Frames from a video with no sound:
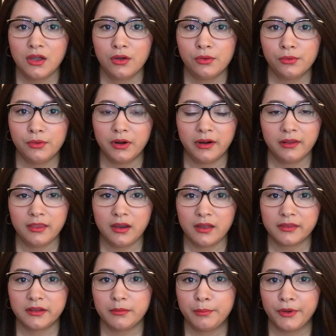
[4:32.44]
who early
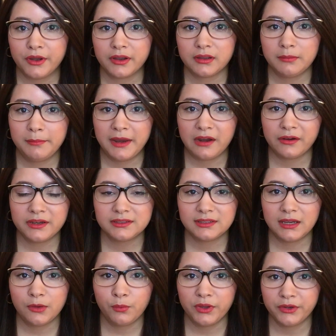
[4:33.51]
on in the book marries
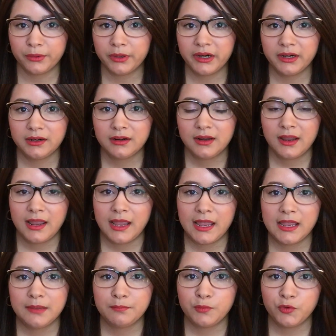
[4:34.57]
a widower
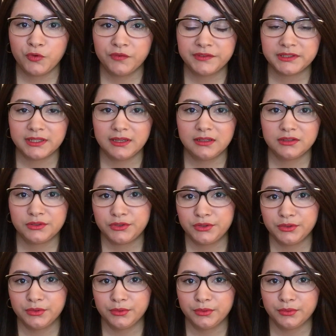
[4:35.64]
and moves
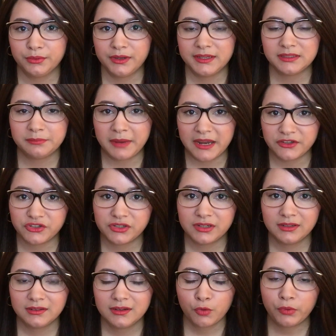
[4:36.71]
into his
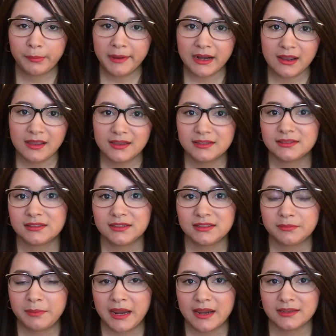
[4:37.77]
mansion. Rebecca is
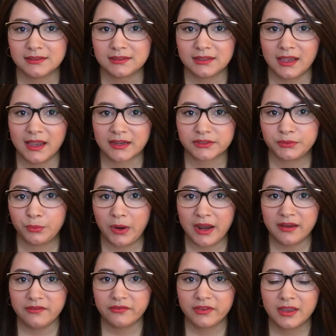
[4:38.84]
this man's
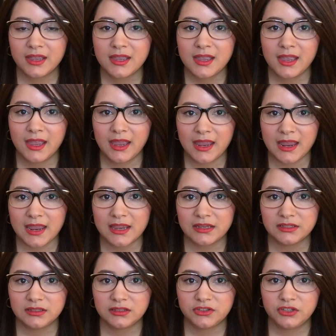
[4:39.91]
ex-wife,
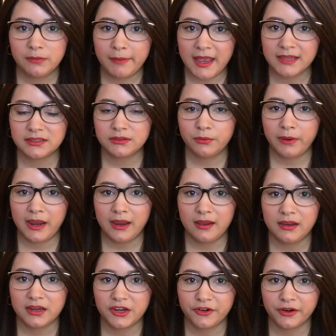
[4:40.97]
and she passed away
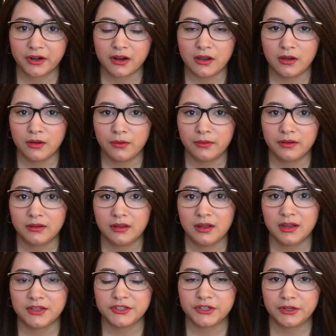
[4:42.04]
a year ago
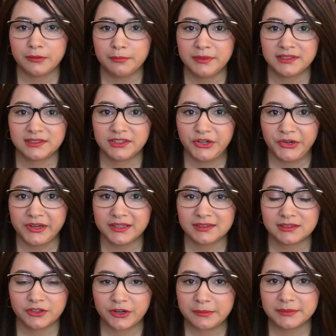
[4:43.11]
under
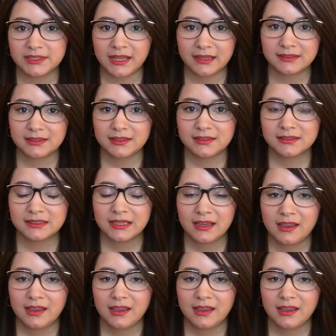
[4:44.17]
mysterious circumstances,